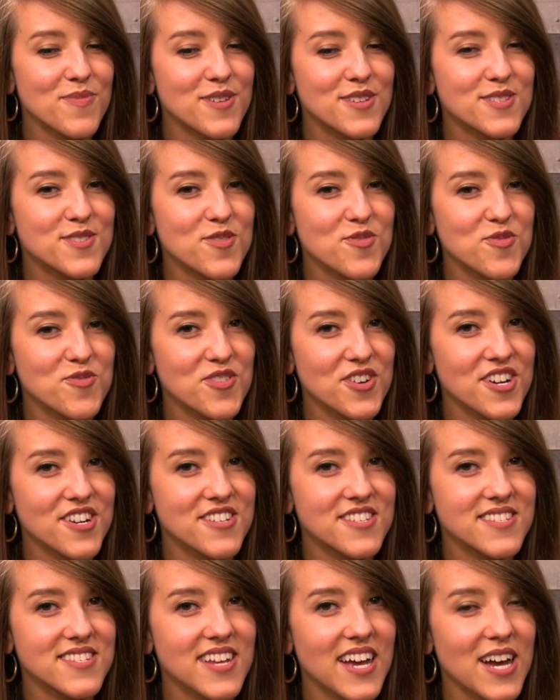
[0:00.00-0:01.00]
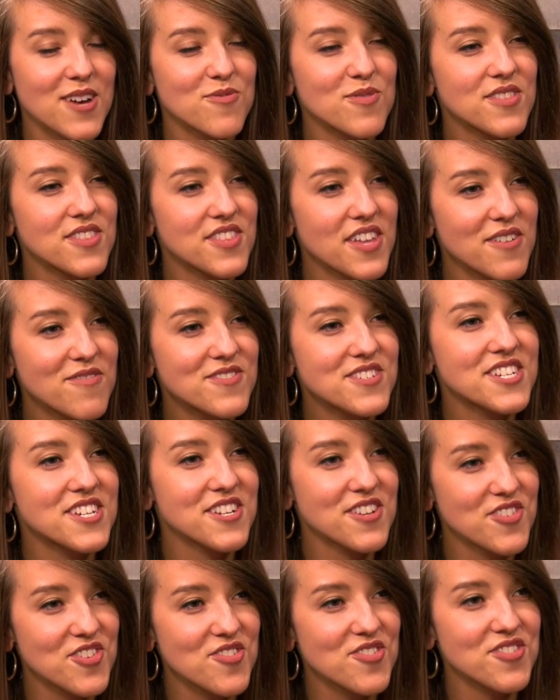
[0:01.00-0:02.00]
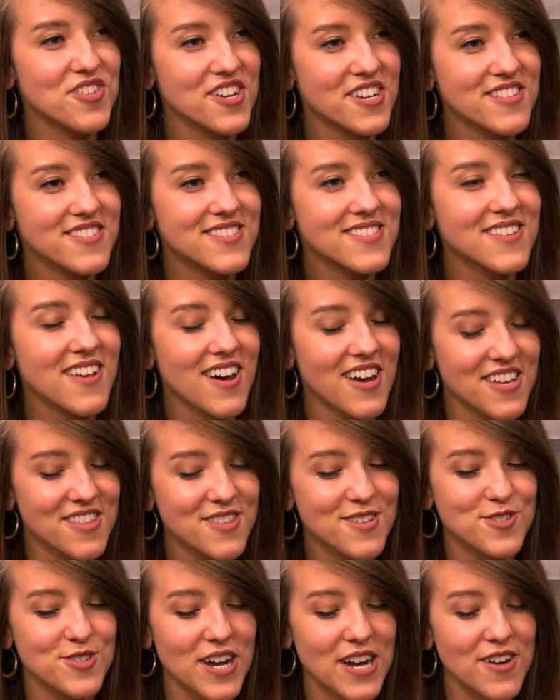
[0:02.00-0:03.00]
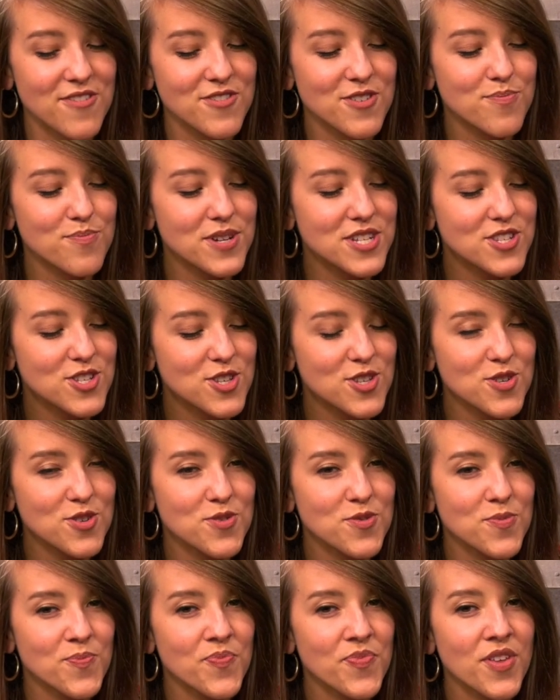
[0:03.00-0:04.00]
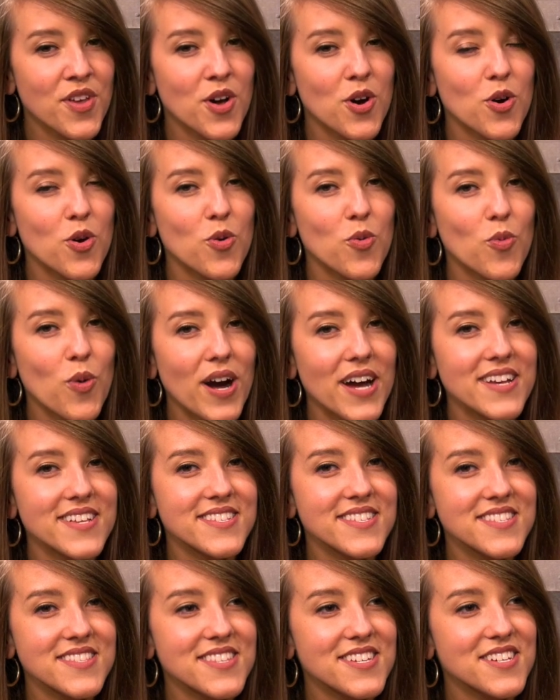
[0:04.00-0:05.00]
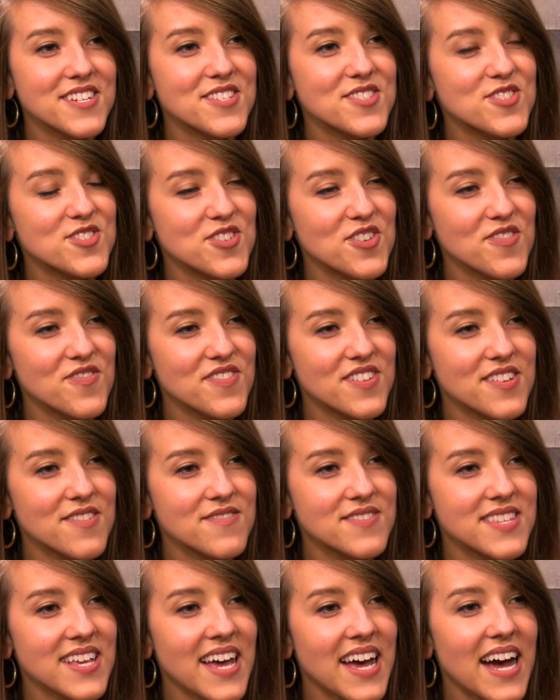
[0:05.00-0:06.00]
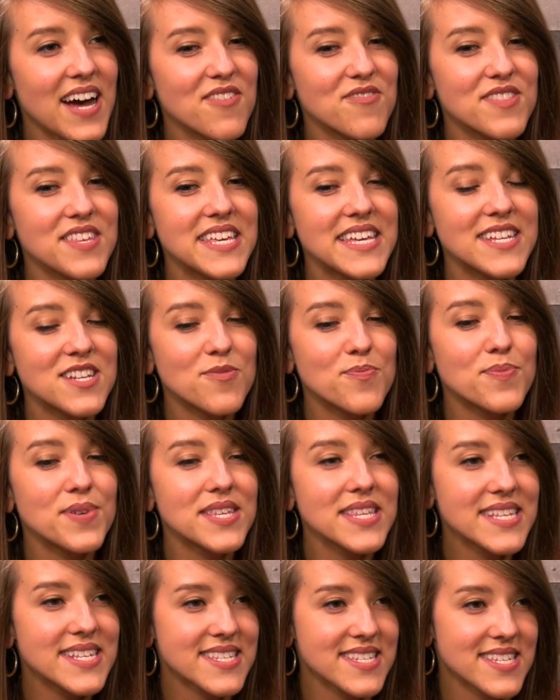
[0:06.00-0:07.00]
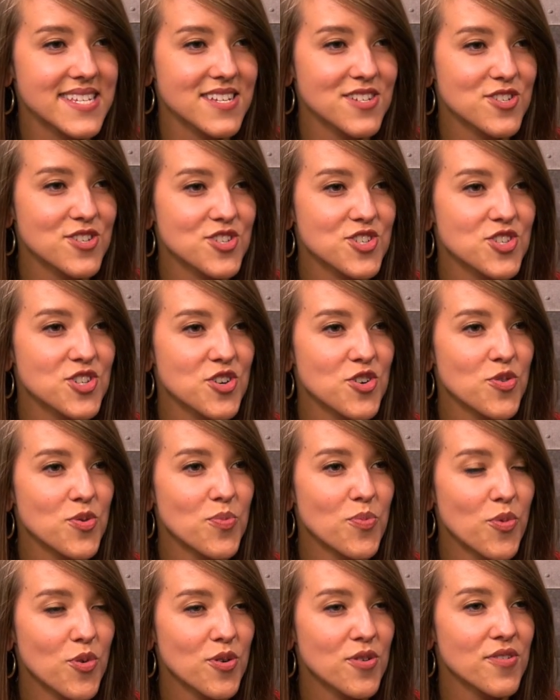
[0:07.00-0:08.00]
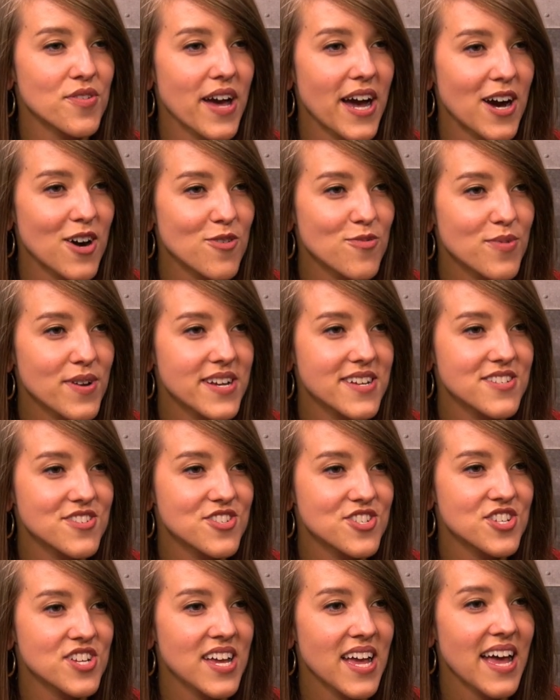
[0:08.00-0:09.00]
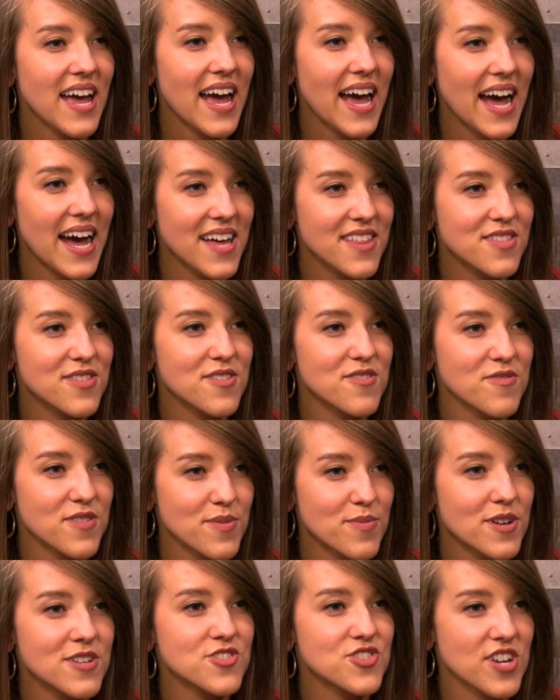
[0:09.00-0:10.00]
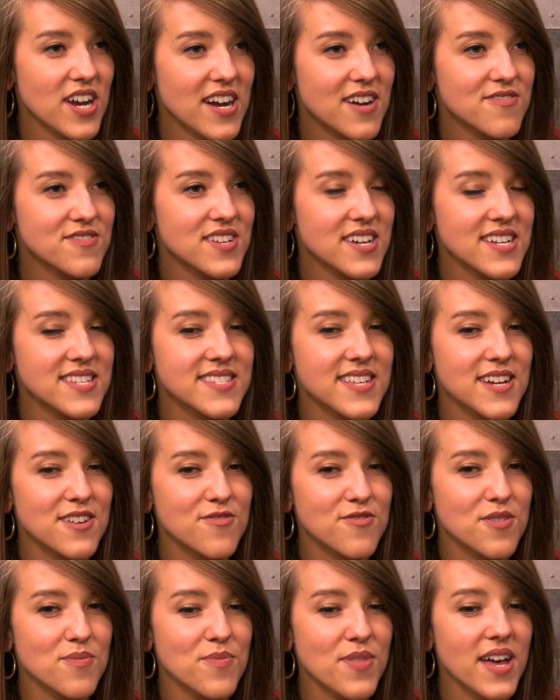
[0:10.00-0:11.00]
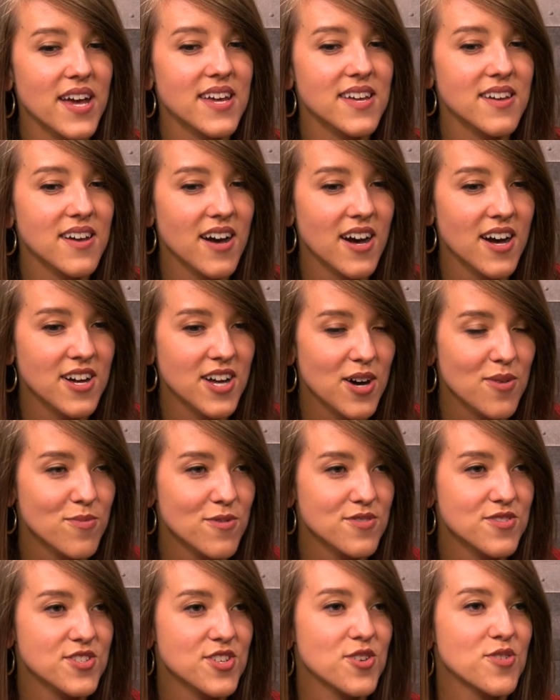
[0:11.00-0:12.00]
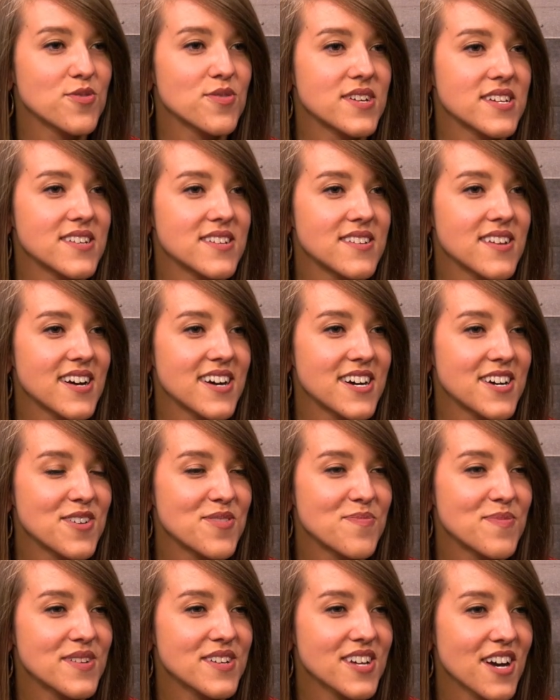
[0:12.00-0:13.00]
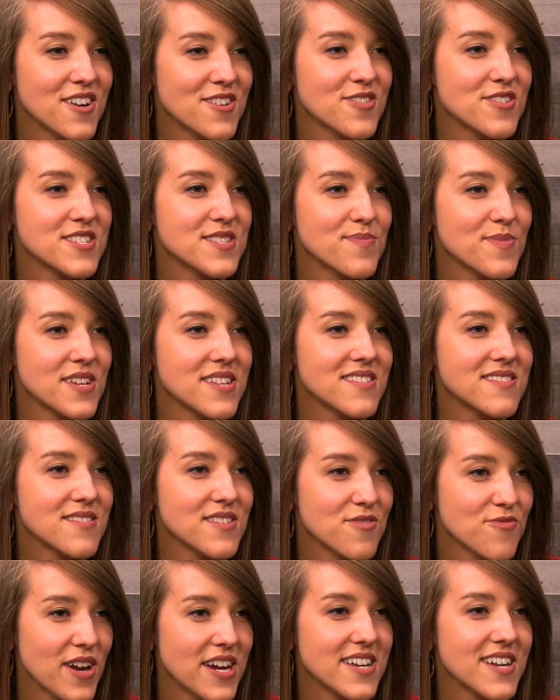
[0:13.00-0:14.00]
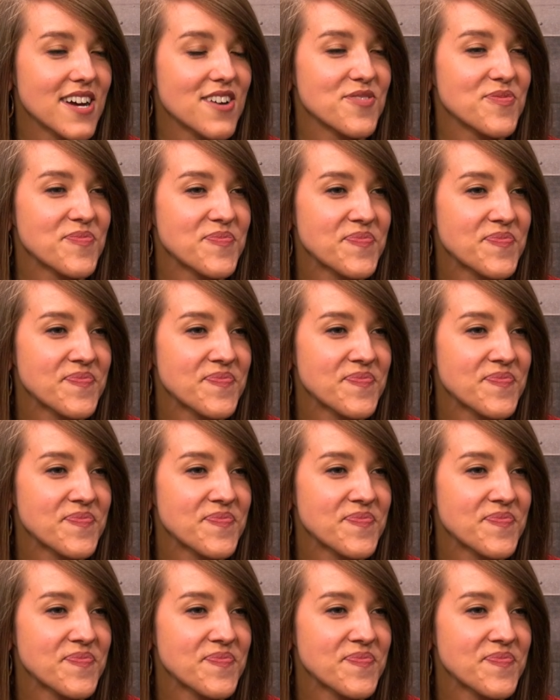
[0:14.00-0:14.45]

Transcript: So first, I would love to hear your thoughts on the draft. But two, why is it that conservatives have the inability to show moral outrage at the female draft, aside from like a couple of token congressmen right now?